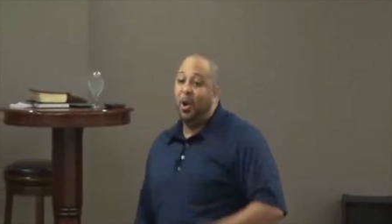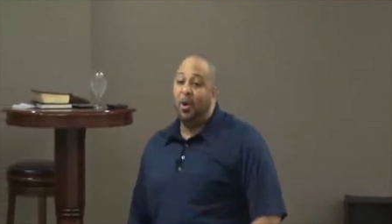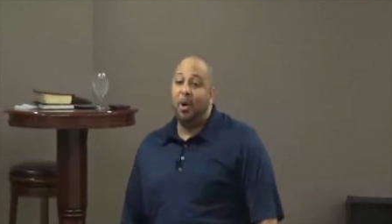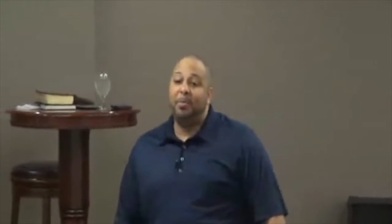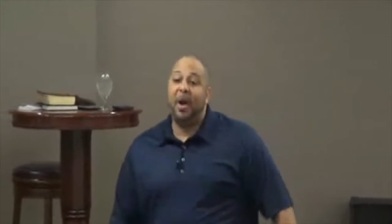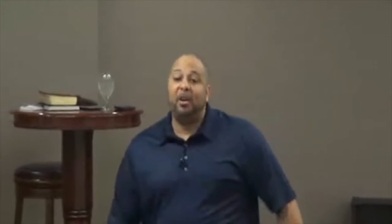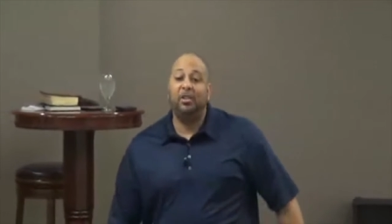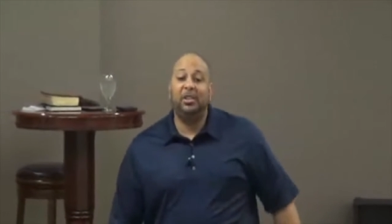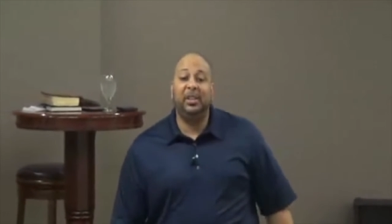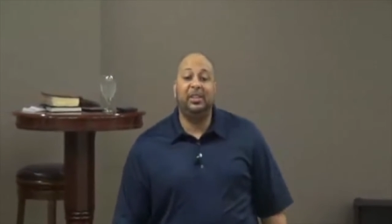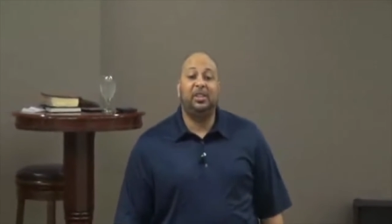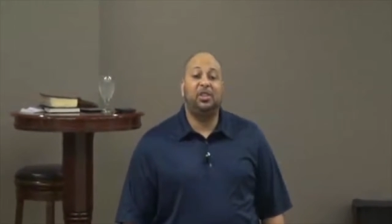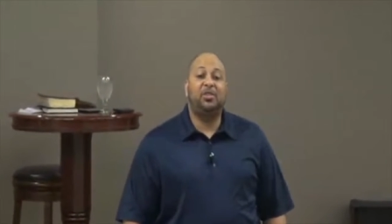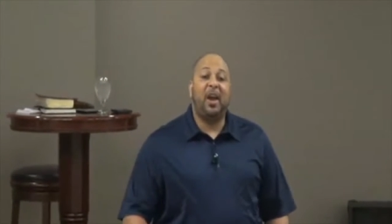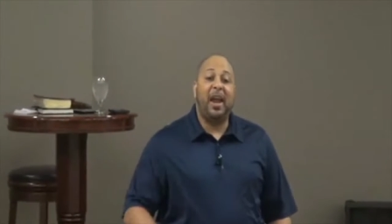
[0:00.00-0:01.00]
know about
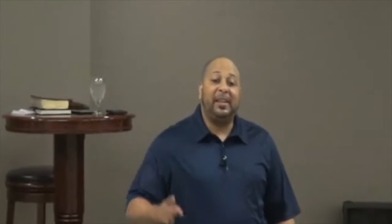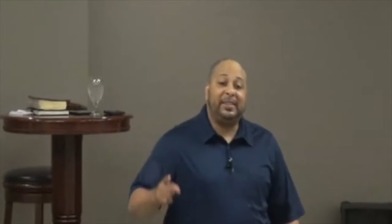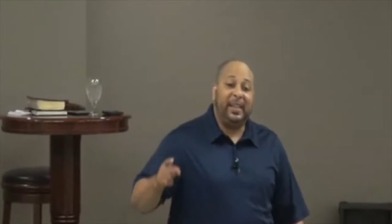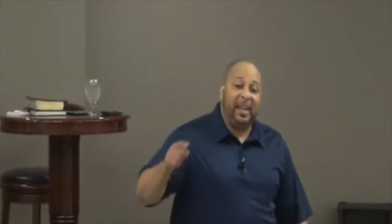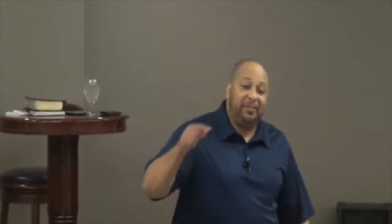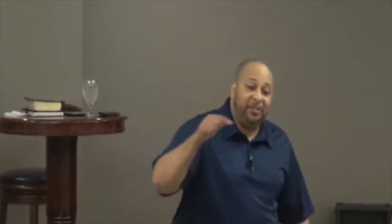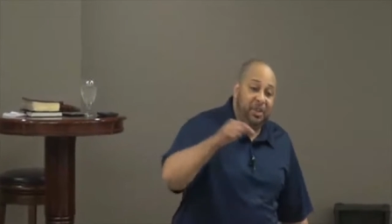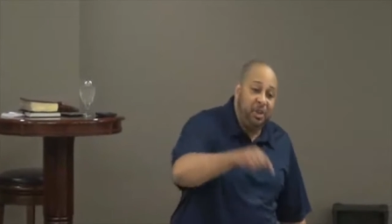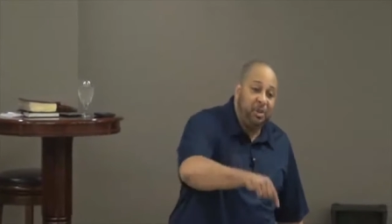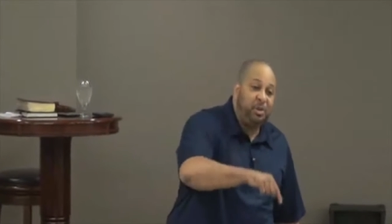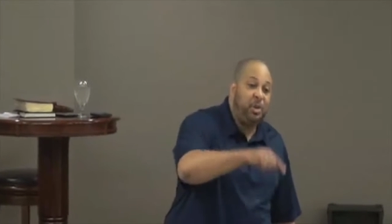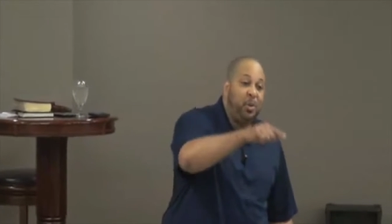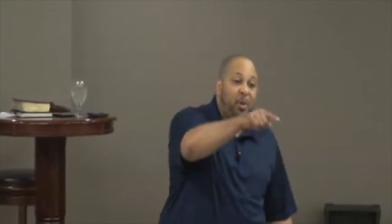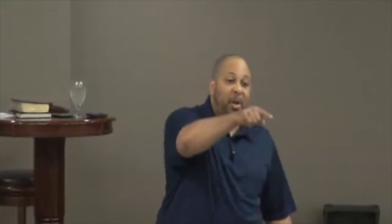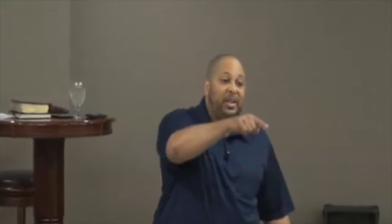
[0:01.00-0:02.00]
Jesus Christ. If you
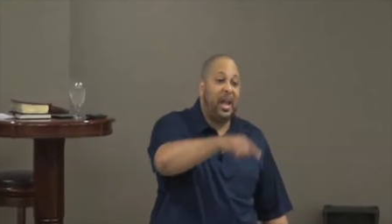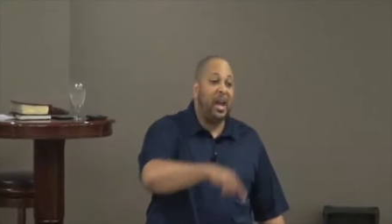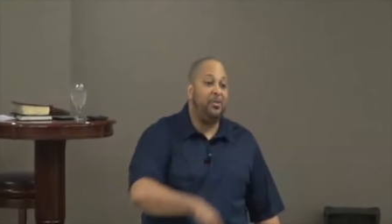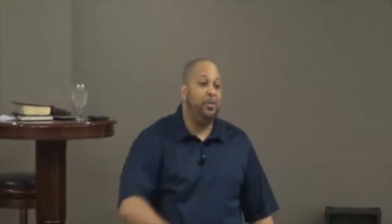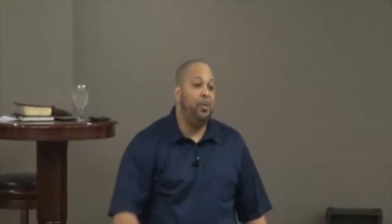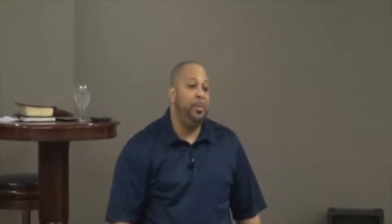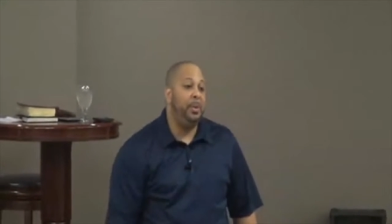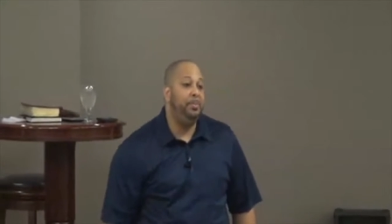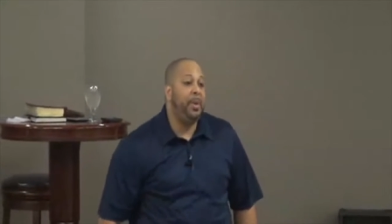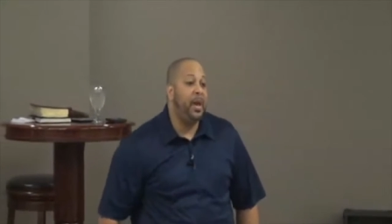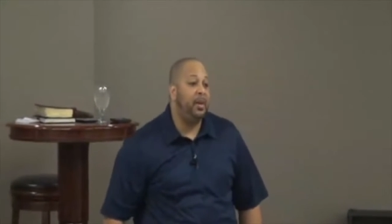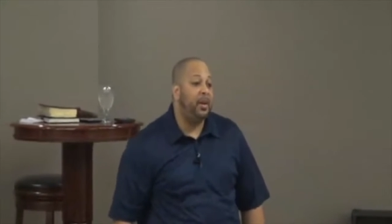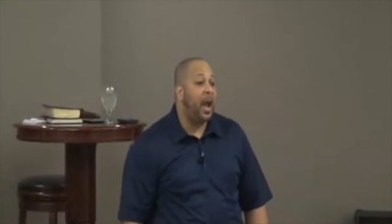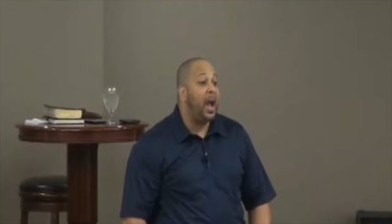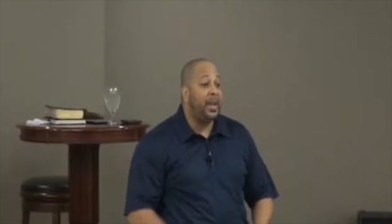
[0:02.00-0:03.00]
do it, life will be
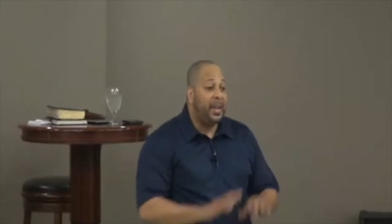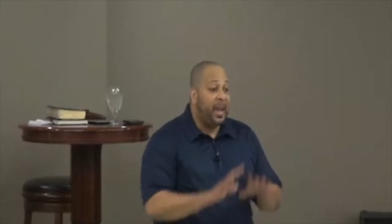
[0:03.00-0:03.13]
better. I